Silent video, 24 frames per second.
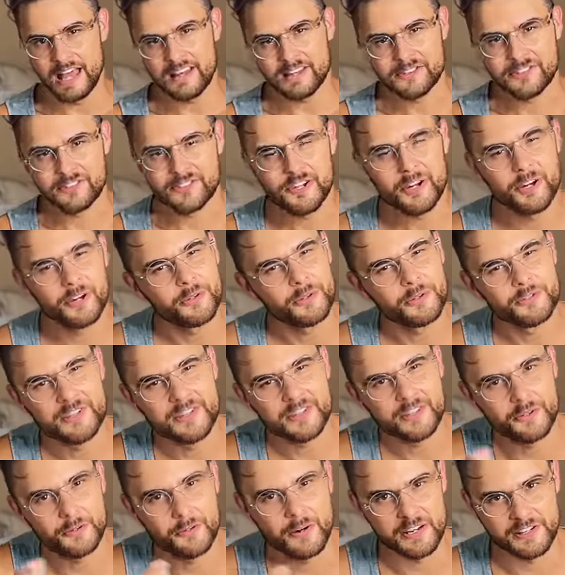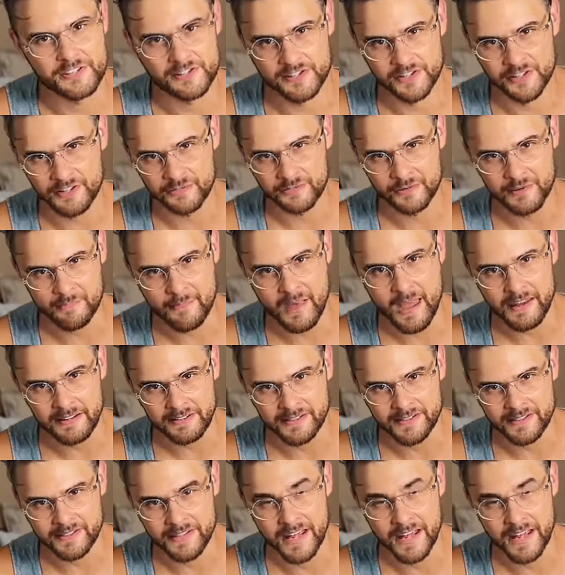And so the question remains,